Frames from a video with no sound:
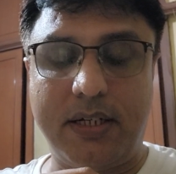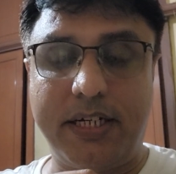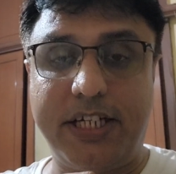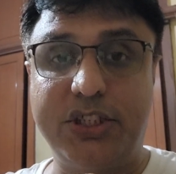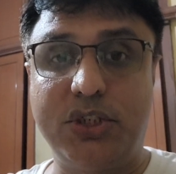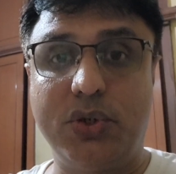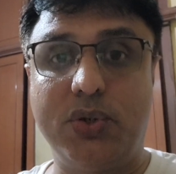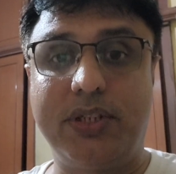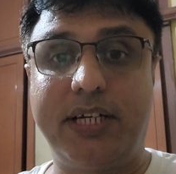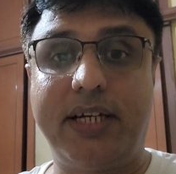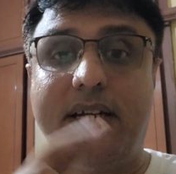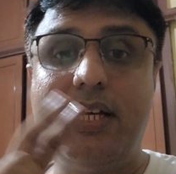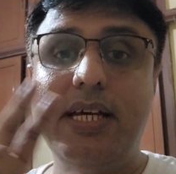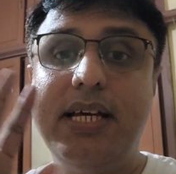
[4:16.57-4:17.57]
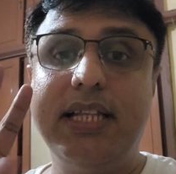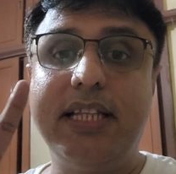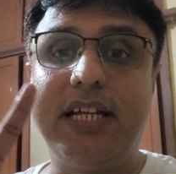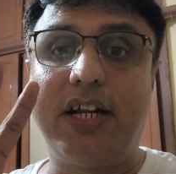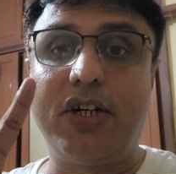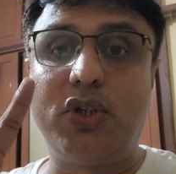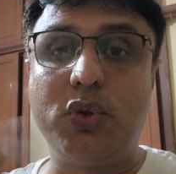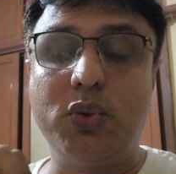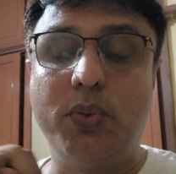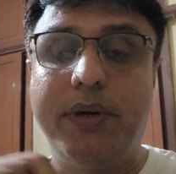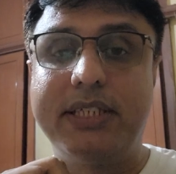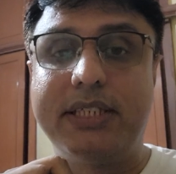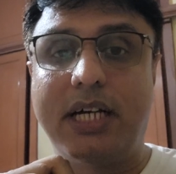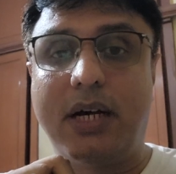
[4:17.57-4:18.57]
ratio, then there are two
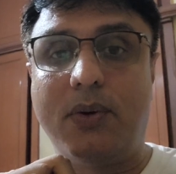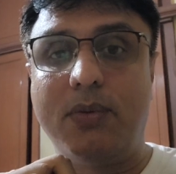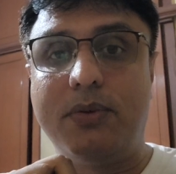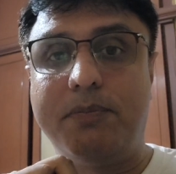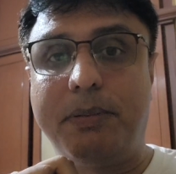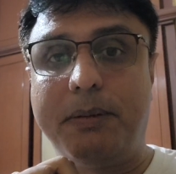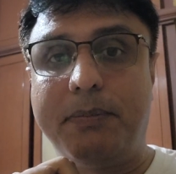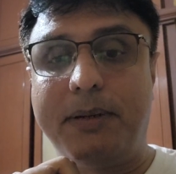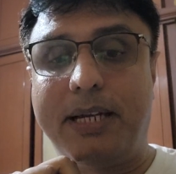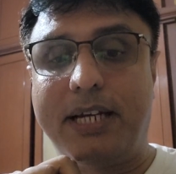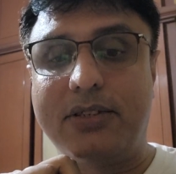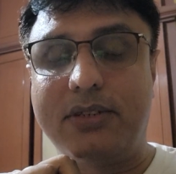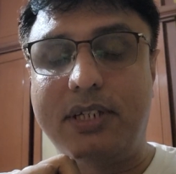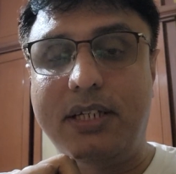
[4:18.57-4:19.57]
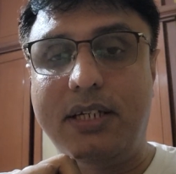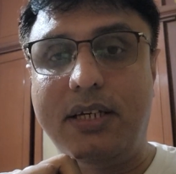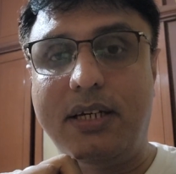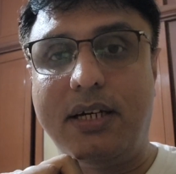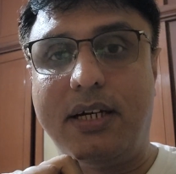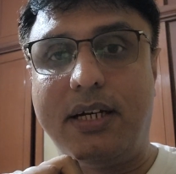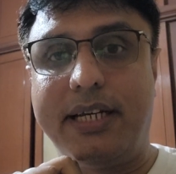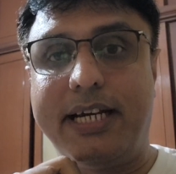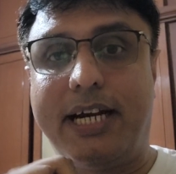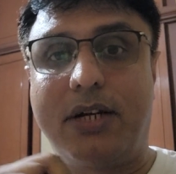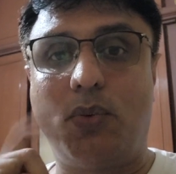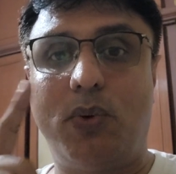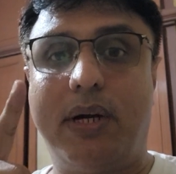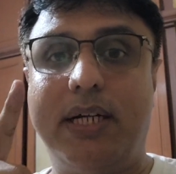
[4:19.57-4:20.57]
ways how people actually
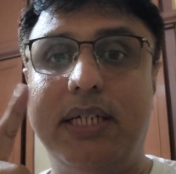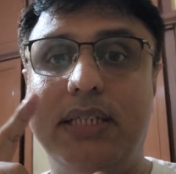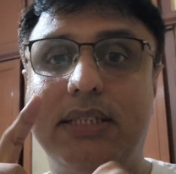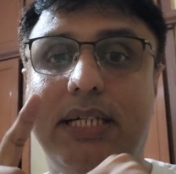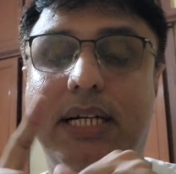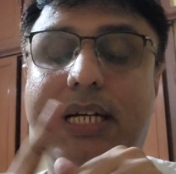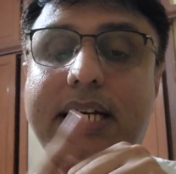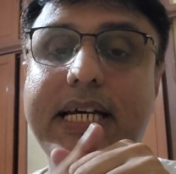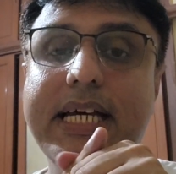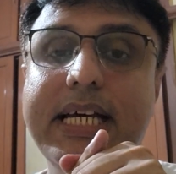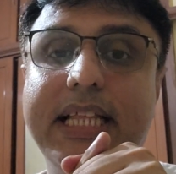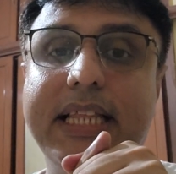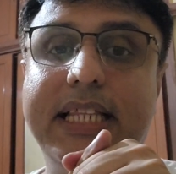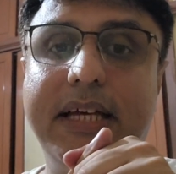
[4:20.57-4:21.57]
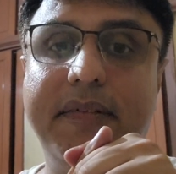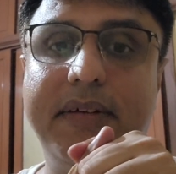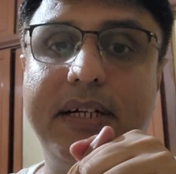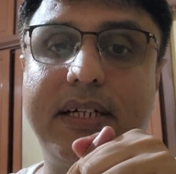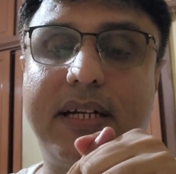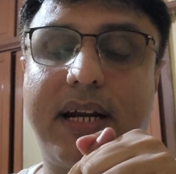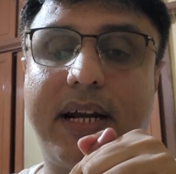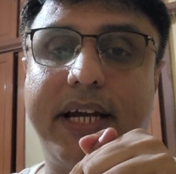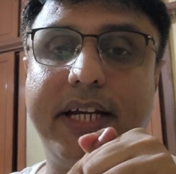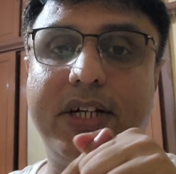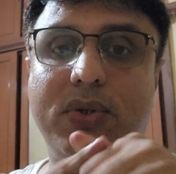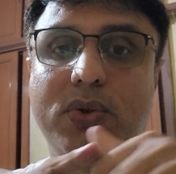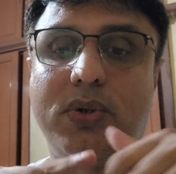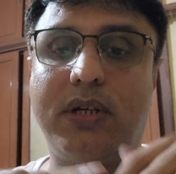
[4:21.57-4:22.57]
react. One is that they will
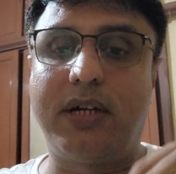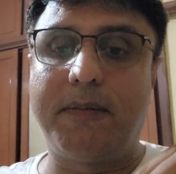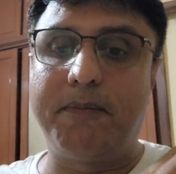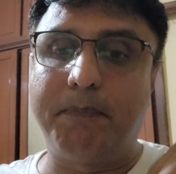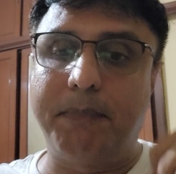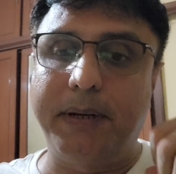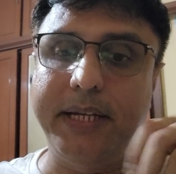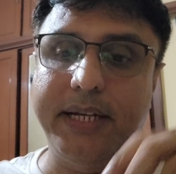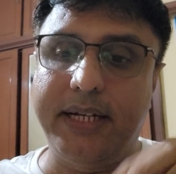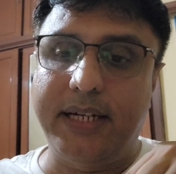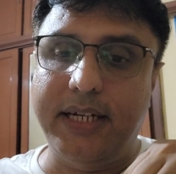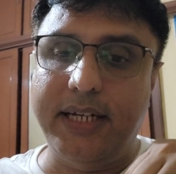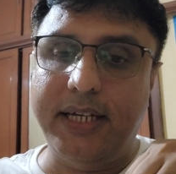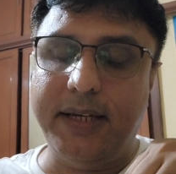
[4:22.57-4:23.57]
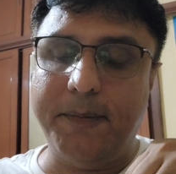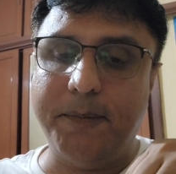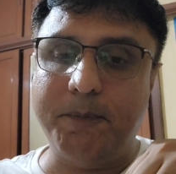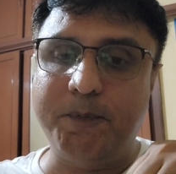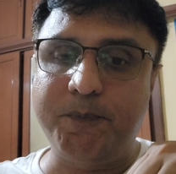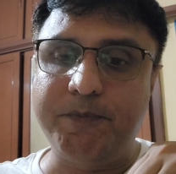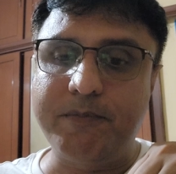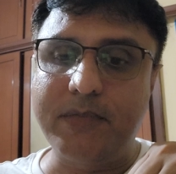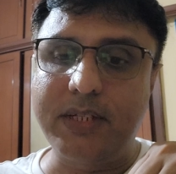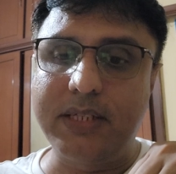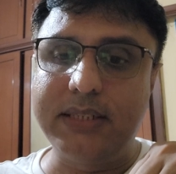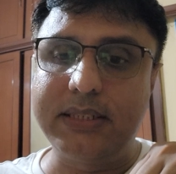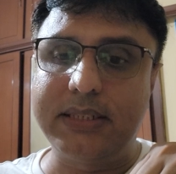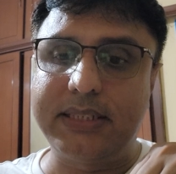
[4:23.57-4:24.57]
try to completely
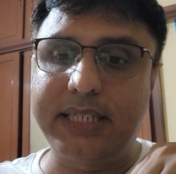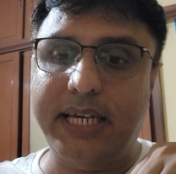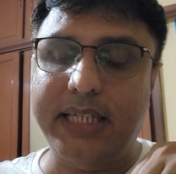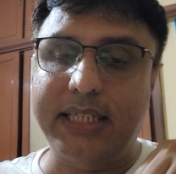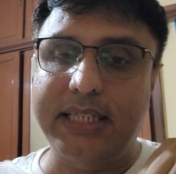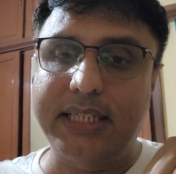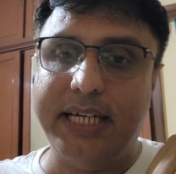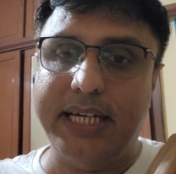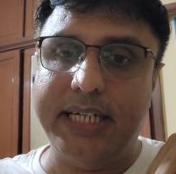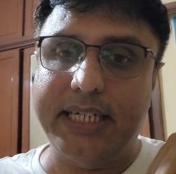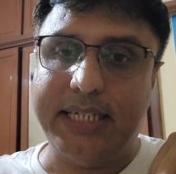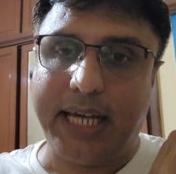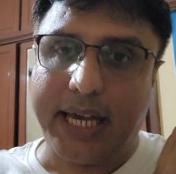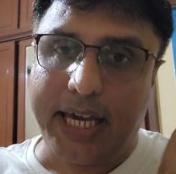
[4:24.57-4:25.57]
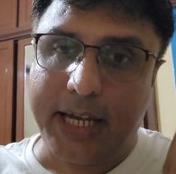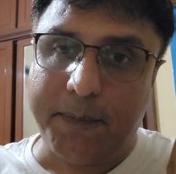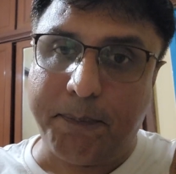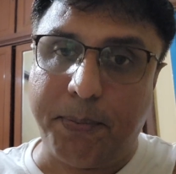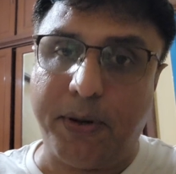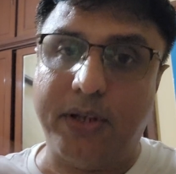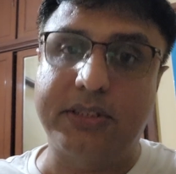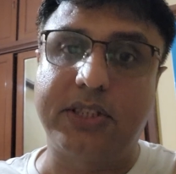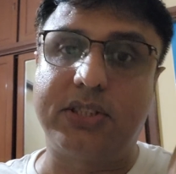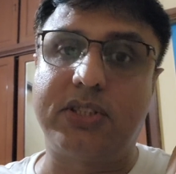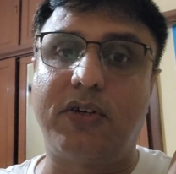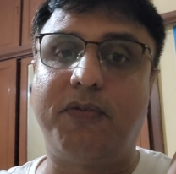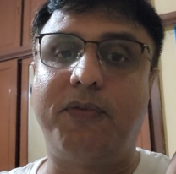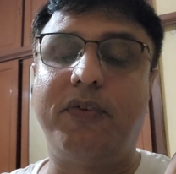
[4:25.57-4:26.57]
say that the entire
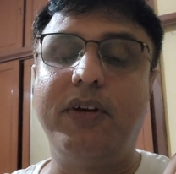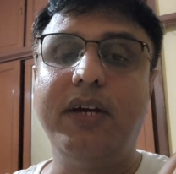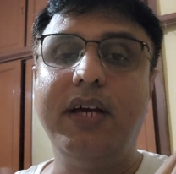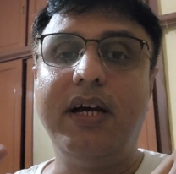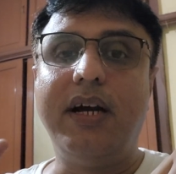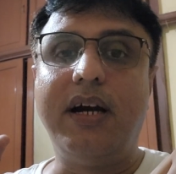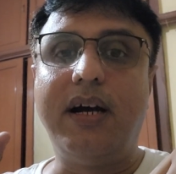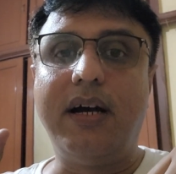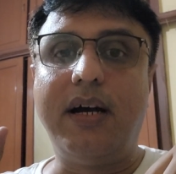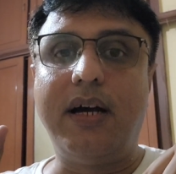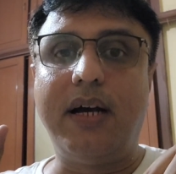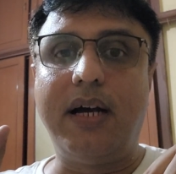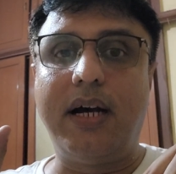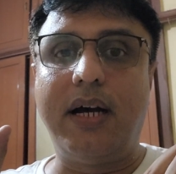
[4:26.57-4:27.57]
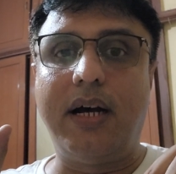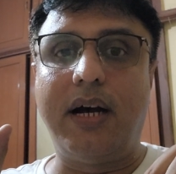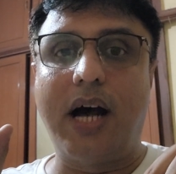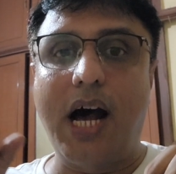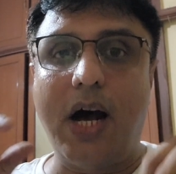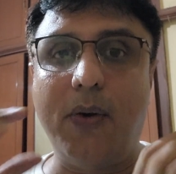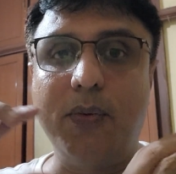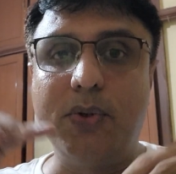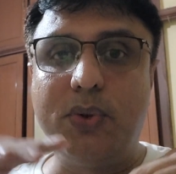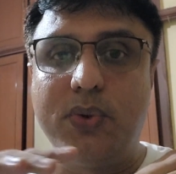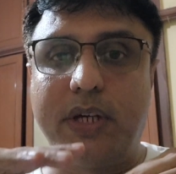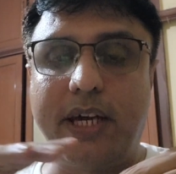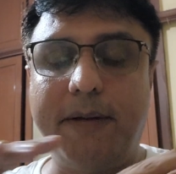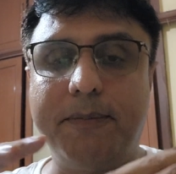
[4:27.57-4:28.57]
process of how
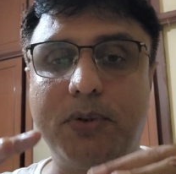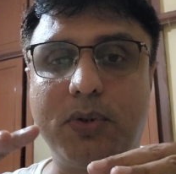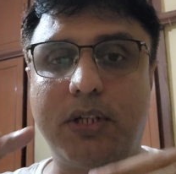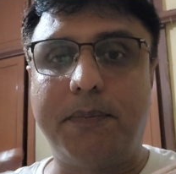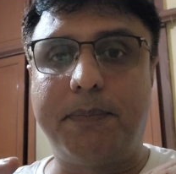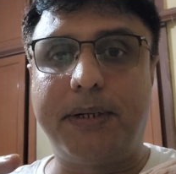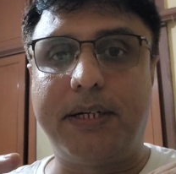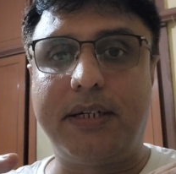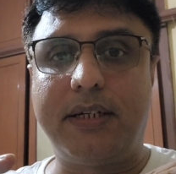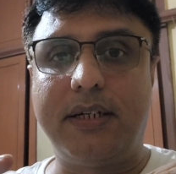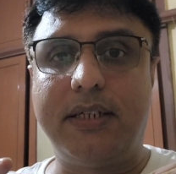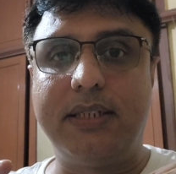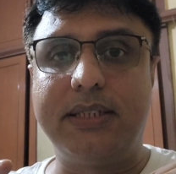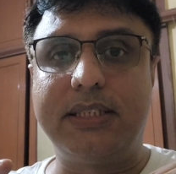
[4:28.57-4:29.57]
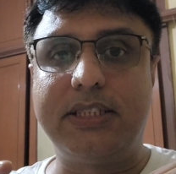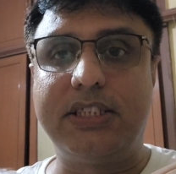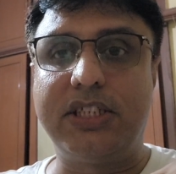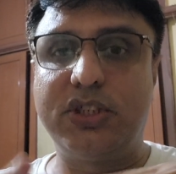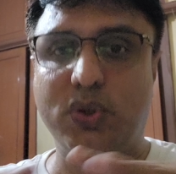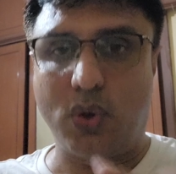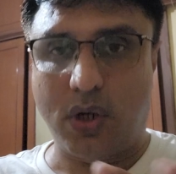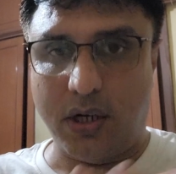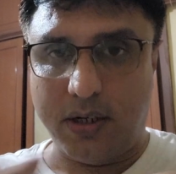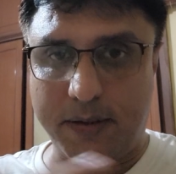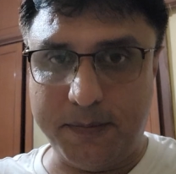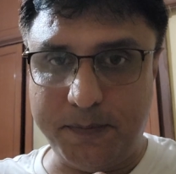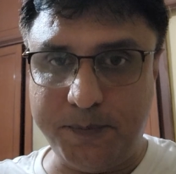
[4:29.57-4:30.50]
you came to that particular decision is wrong.